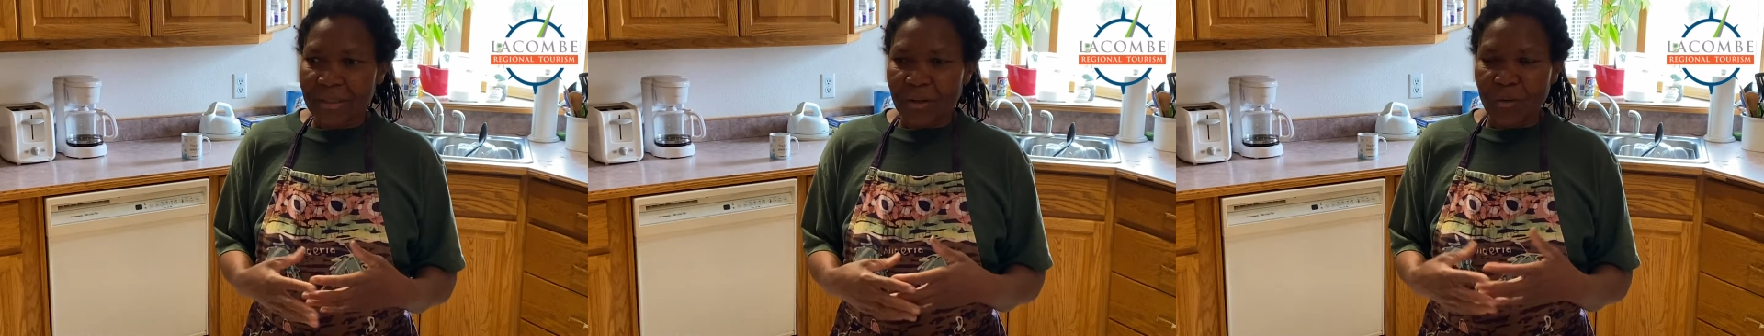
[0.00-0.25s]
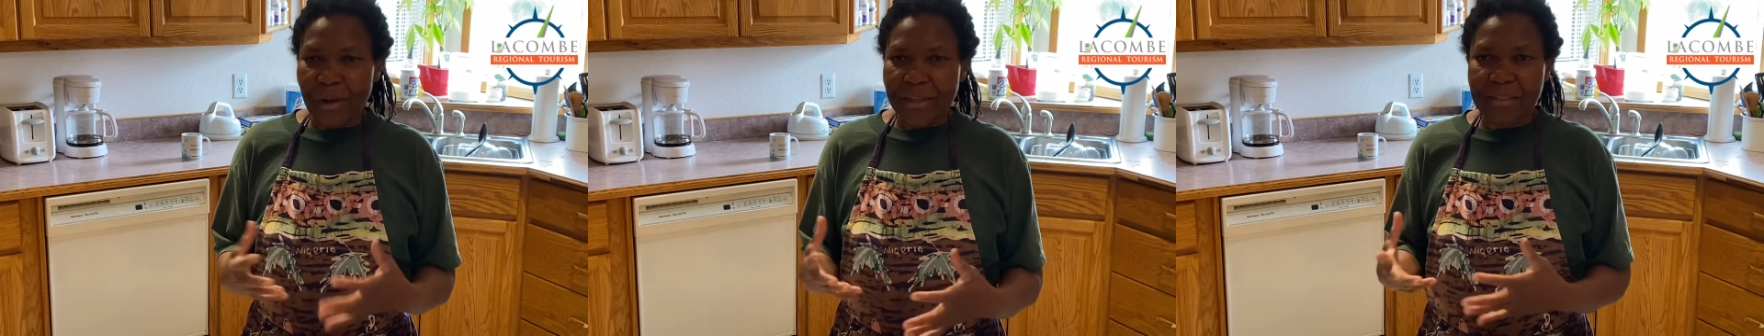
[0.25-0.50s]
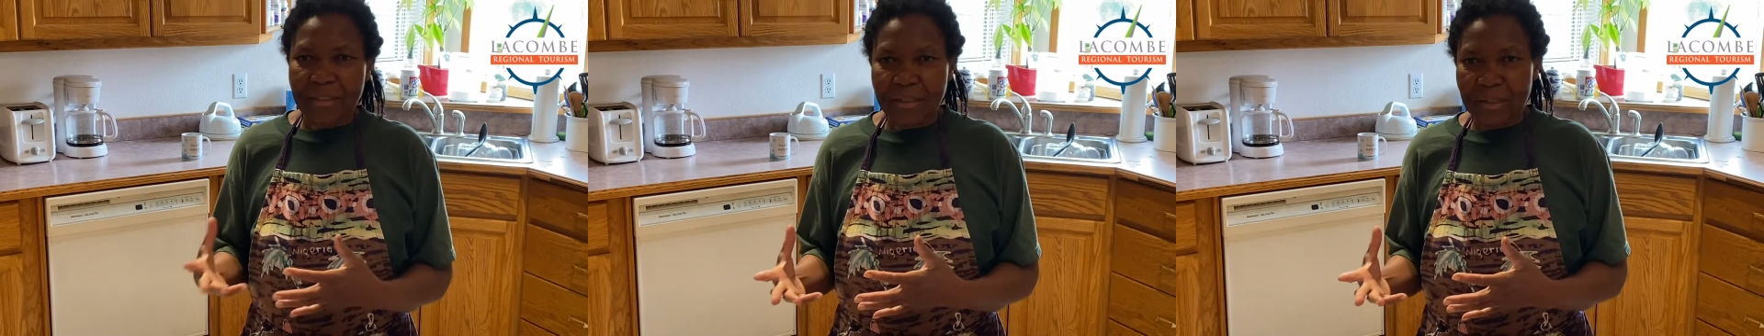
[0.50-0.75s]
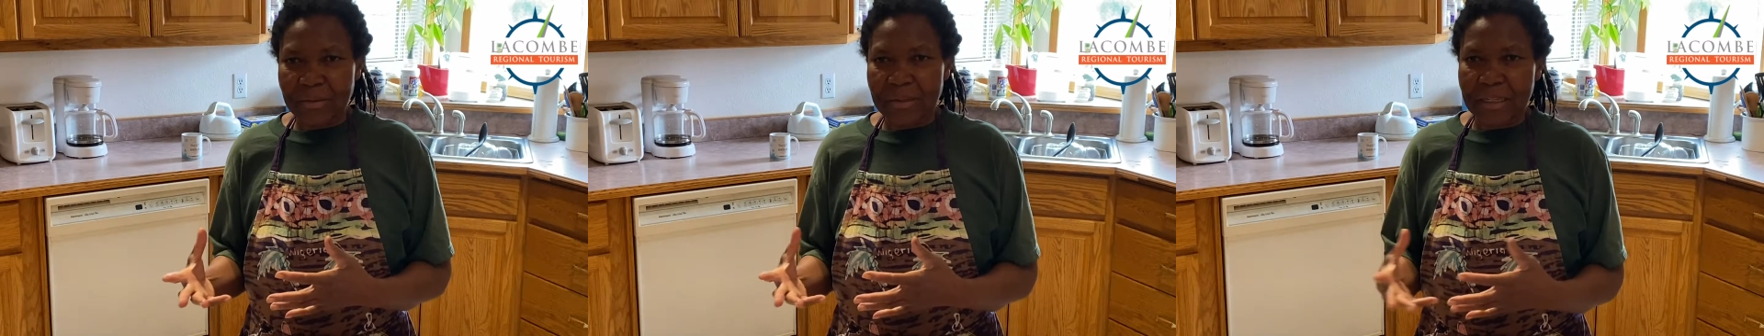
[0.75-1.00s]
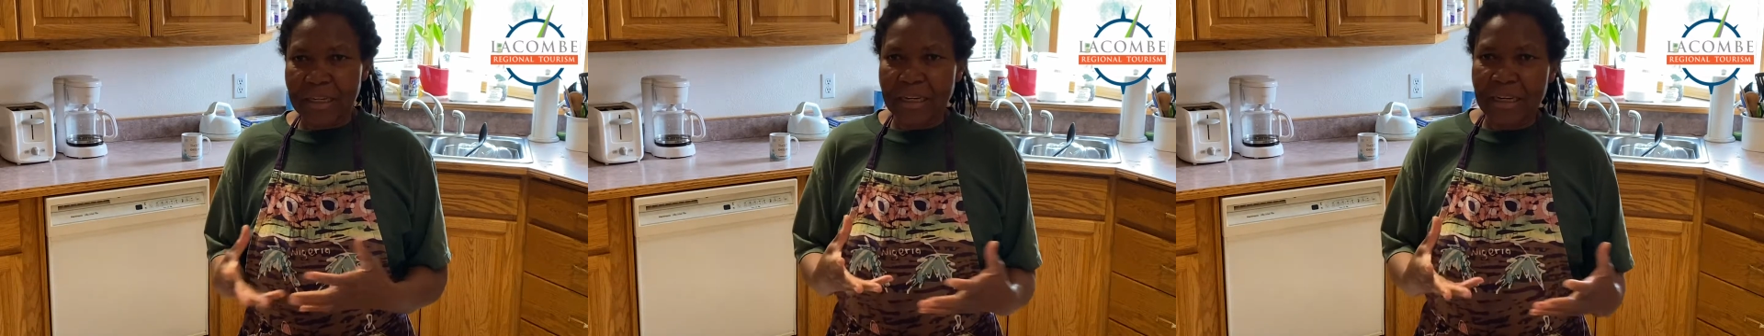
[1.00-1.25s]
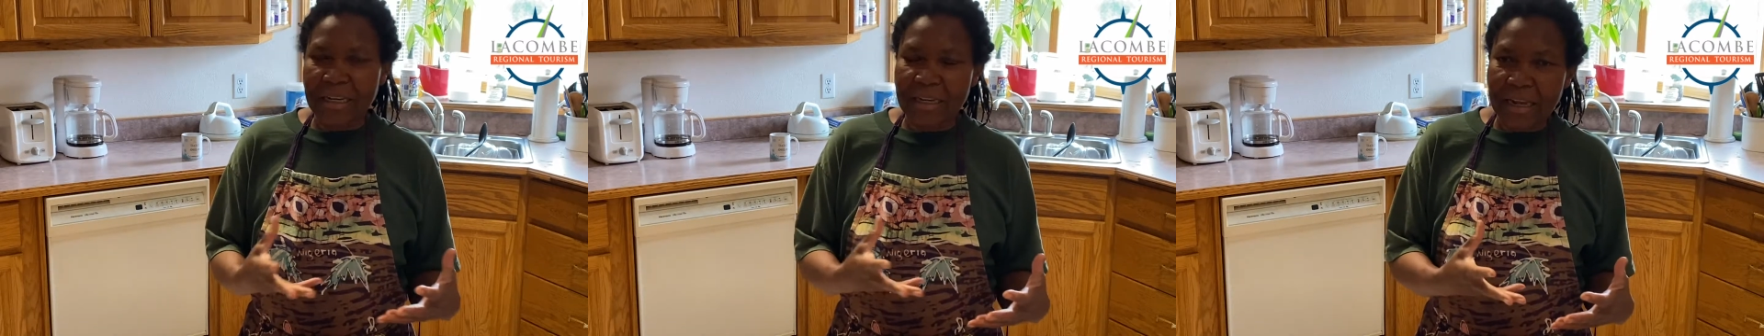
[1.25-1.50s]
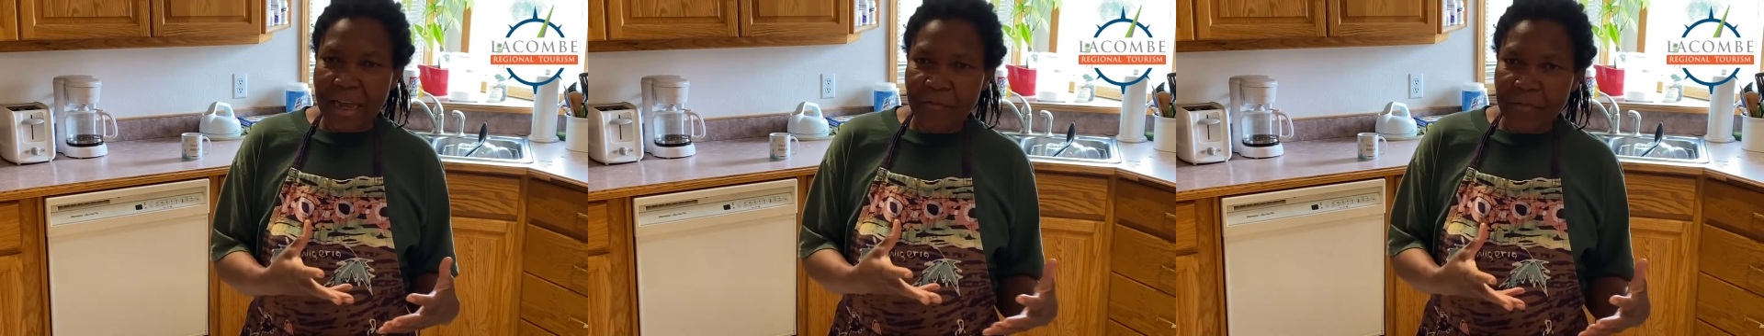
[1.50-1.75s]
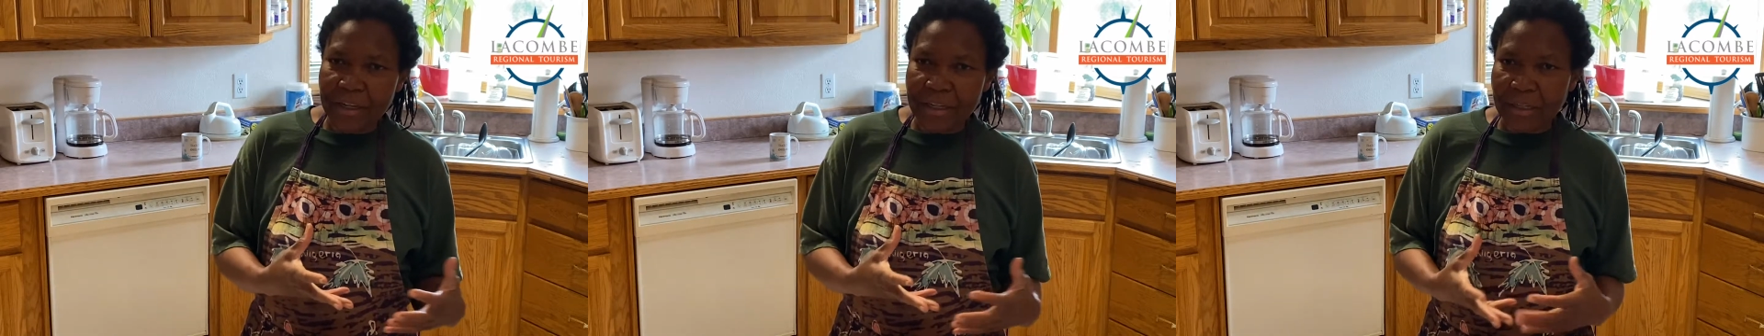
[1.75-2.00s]
Western cuisine and
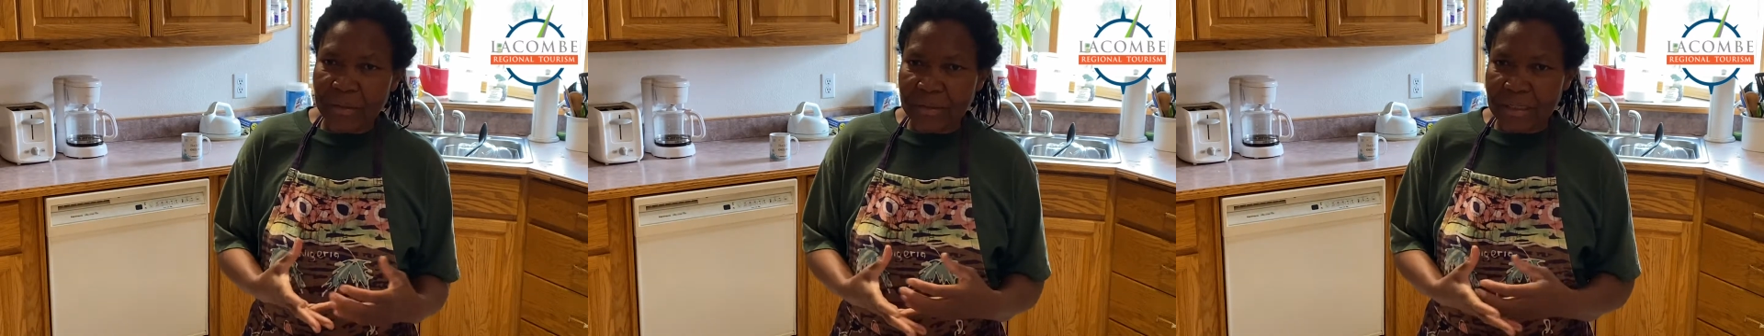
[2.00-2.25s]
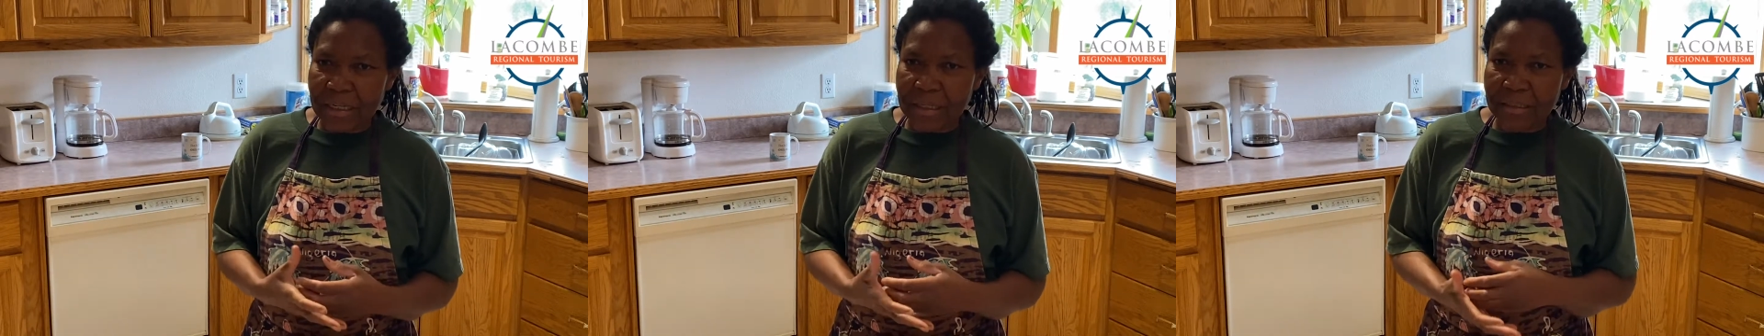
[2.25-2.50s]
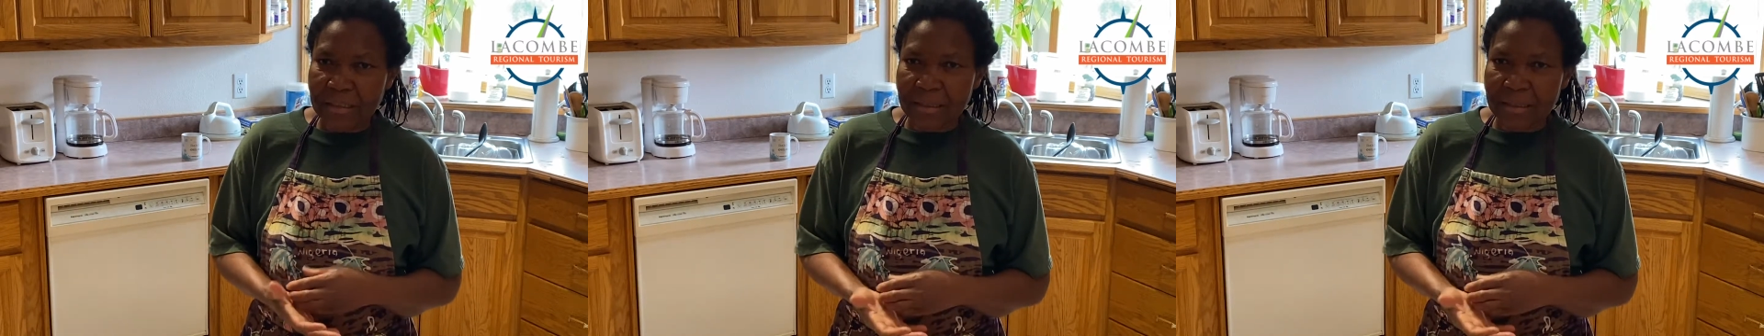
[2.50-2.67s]
African cuisine.